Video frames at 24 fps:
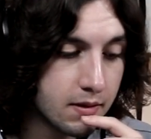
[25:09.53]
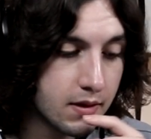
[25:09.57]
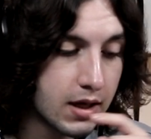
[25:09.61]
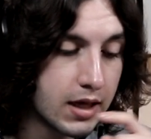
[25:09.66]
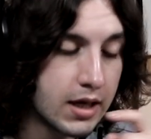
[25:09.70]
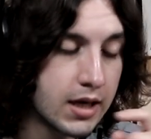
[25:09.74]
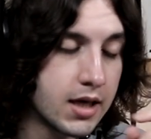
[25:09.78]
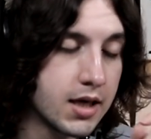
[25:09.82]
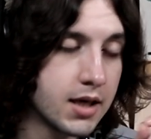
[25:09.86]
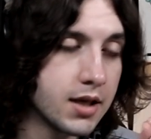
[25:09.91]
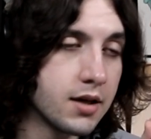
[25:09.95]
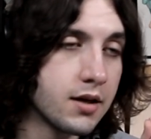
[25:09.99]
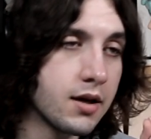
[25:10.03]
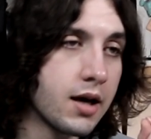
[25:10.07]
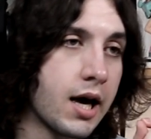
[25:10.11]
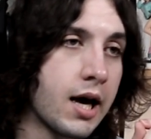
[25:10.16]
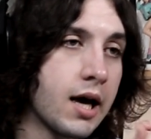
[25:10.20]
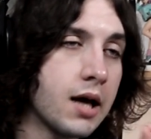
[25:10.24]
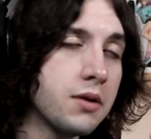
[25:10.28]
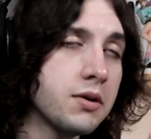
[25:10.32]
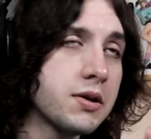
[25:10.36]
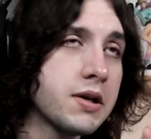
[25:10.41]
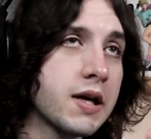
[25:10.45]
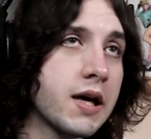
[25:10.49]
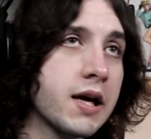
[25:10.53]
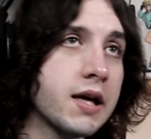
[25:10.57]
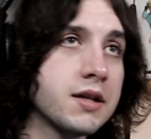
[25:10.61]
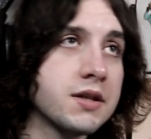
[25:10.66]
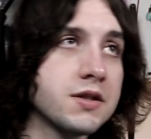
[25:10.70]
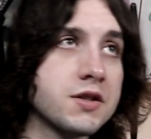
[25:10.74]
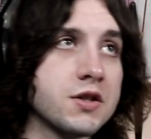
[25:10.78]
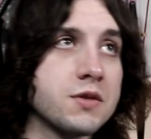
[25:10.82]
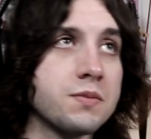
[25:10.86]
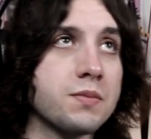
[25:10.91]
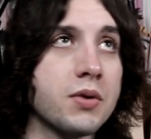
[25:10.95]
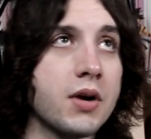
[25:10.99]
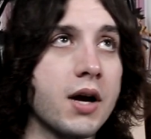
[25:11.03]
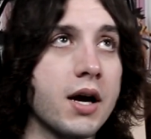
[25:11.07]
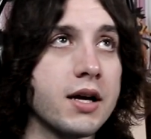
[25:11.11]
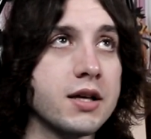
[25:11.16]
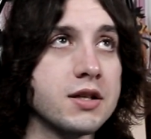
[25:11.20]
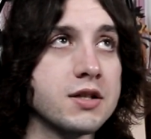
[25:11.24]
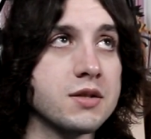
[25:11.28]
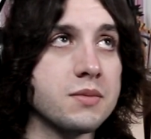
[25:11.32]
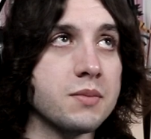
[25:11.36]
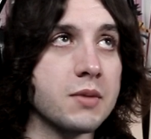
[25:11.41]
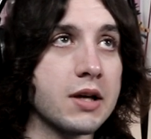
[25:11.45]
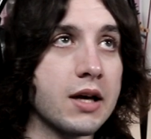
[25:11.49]
And Al kind of
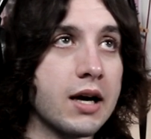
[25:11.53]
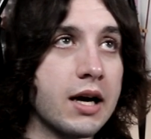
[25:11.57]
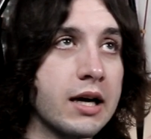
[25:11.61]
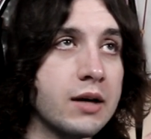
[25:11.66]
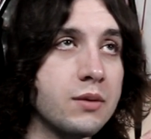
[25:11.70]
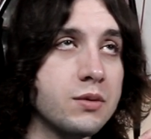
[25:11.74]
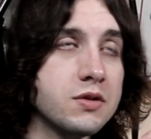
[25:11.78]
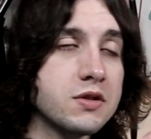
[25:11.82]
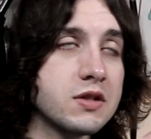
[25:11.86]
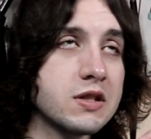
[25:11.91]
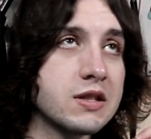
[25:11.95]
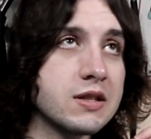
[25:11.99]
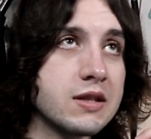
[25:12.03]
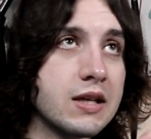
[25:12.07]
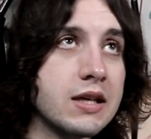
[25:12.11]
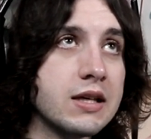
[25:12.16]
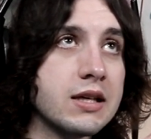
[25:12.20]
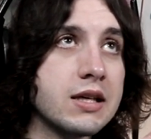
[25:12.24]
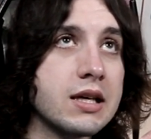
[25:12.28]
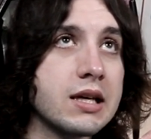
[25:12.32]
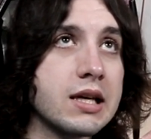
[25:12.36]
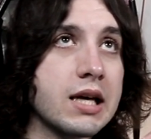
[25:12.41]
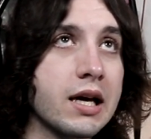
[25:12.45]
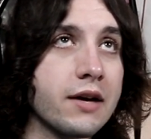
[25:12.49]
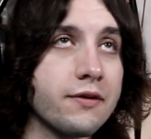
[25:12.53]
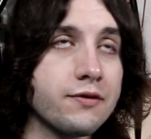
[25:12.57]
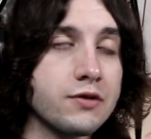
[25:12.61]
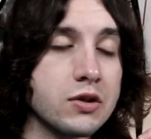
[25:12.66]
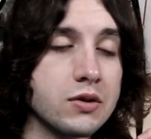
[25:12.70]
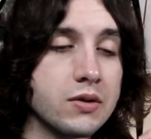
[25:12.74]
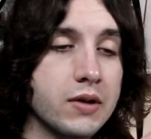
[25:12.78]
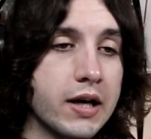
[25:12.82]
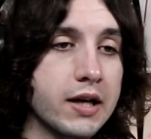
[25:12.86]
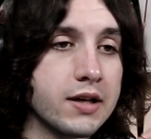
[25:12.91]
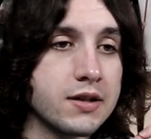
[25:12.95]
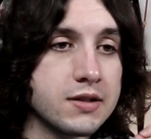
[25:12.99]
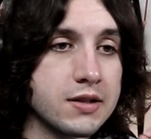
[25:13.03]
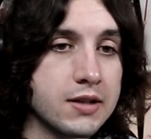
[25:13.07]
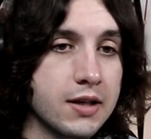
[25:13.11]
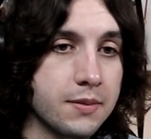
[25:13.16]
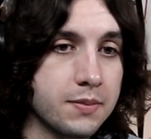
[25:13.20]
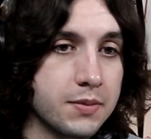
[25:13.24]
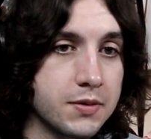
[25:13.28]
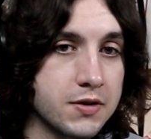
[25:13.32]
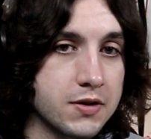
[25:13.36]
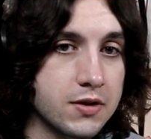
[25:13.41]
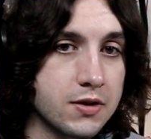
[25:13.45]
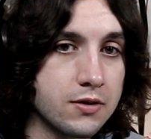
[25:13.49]
surprised me. I was thinking after last
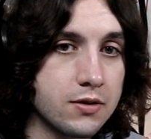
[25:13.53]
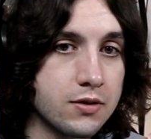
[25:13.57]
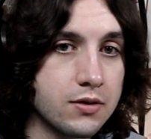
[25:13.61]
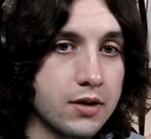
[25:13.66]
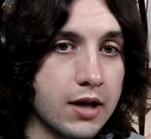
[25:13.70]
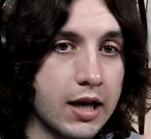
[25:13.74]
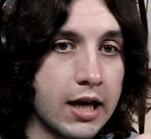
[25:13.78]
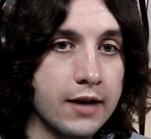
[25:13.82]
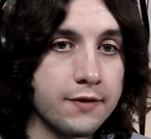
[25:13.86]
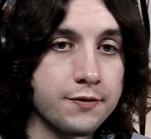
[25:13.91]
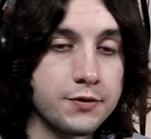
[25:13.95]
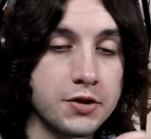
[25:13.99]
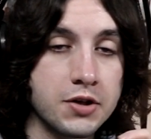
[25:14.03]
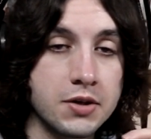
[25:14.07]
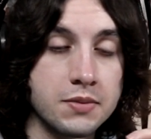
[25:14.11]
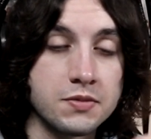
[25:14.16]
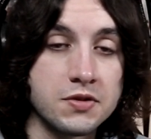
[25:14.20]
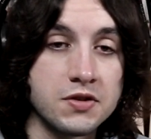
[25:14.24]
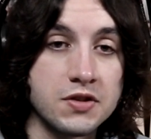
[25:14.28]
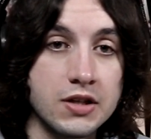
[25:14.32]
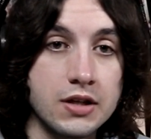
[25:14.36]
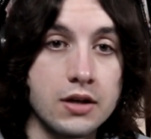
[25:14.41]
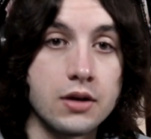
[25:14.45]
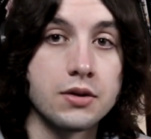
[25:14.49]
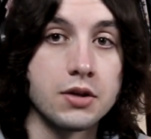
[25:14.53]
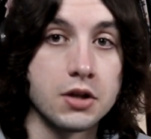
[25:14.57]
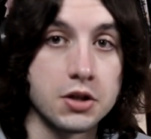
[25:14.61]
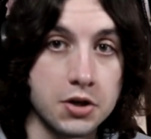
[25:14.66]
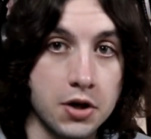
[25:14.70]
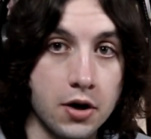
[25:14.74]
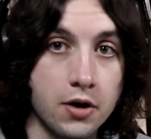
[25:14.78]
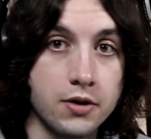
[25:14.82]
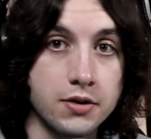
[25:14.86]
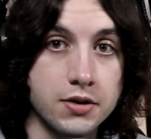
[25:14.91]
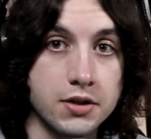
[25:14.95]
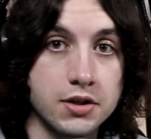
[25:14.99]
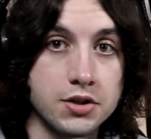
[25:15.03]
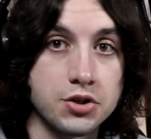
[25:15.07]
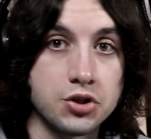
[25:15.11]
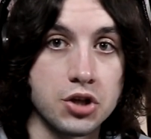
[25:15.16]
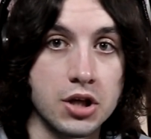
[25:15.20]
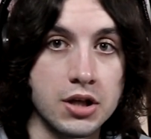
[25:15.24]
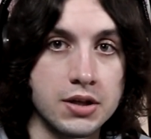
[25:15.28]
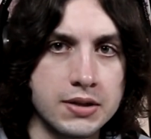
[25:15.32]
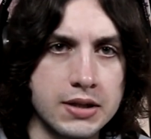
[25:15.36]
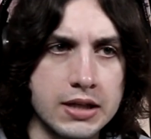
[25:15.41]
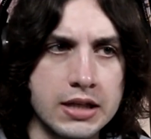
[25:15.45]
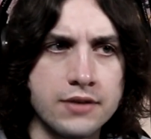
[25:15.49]
episode, after him seeing all the carnage,
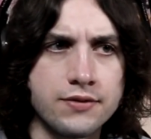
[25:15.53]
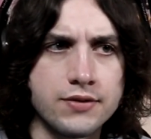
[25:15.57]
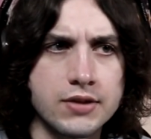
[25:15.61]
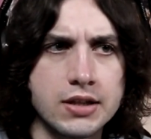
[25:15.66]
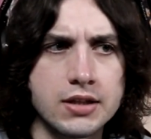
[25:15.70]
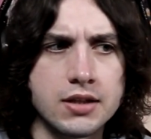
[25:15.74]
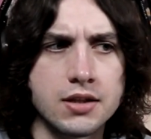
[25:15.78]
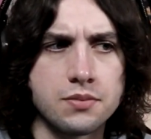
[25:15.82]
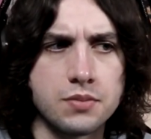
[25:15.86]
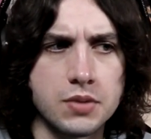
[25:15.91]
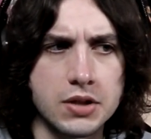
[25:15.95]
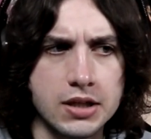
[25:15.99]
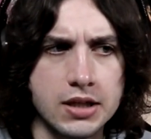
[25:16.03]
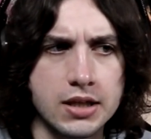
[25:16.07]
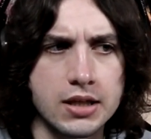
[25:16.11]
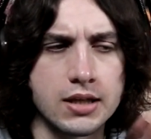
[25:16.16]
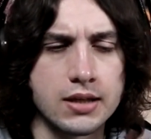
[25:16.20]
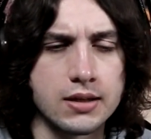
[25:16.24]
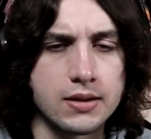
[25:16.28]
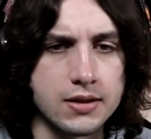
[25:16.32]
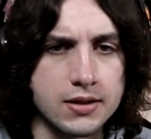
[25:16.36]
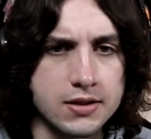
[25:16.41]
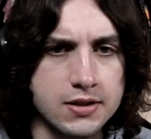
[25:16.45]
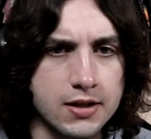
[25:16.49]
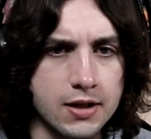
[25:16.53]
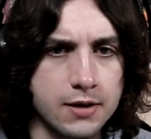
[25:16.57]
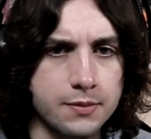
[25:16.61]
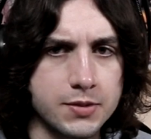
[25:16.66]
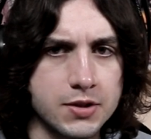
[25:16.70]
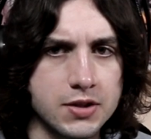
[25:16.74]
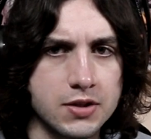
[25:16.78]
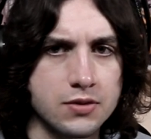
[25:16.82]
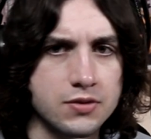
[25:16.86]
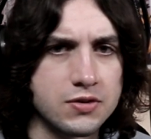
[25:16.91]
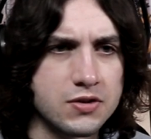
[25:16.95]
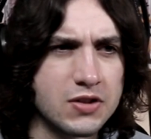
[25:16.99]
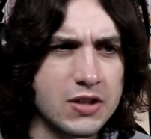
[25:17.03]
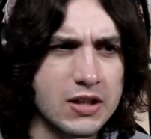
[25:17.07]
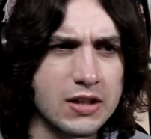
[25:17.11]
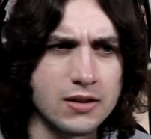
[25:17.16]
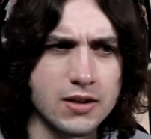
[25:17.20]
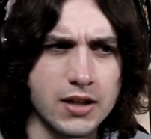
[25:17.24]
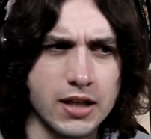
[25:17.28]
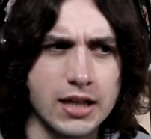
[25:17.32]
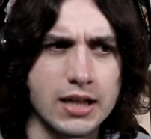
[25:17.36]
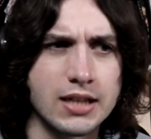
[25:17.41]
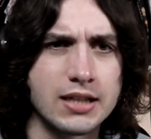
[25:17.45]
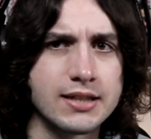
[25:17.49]
and even in the beginning of this episode, seeing
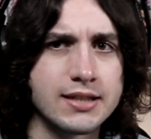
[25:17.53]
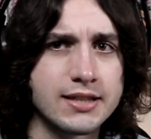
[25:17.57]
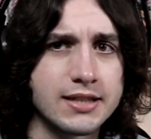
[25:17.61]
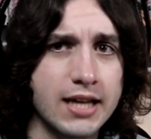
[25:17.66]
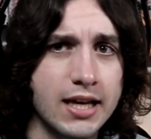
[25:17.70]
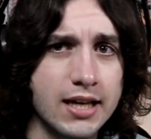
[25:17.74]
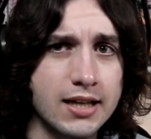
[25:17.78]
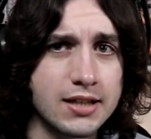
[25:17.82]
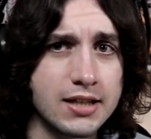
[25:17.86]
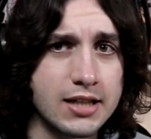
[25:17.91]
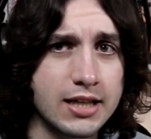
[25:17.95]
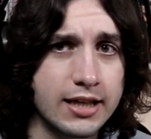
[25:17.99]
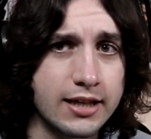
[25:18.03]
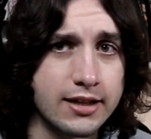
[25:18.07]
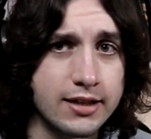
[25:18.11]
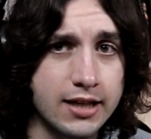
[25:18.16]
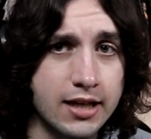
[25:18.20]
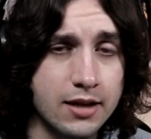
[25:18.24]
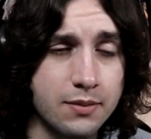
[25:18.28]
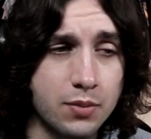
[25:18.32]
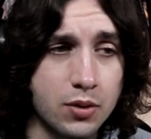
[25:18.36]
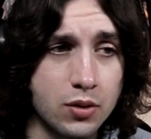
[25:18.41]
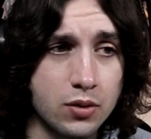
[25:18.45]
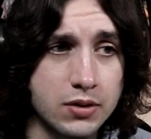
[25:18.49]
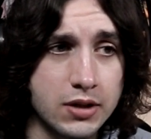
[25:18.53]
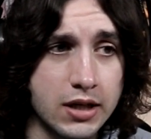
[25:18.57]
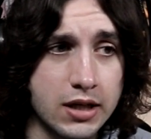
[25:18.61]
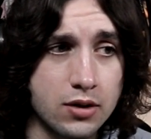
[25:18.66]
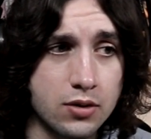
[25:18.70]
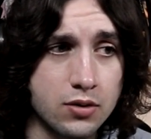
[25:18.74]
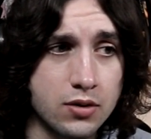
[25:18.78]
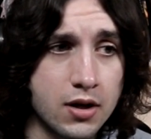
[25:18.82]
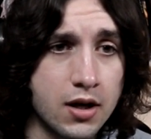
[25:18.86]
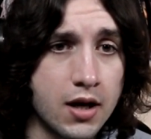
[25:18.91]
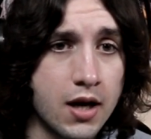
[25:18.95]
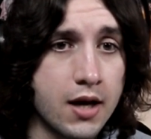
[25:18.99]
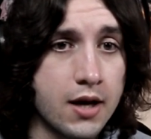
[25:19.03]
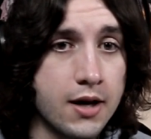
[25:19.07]
like a dead kid get pulled out,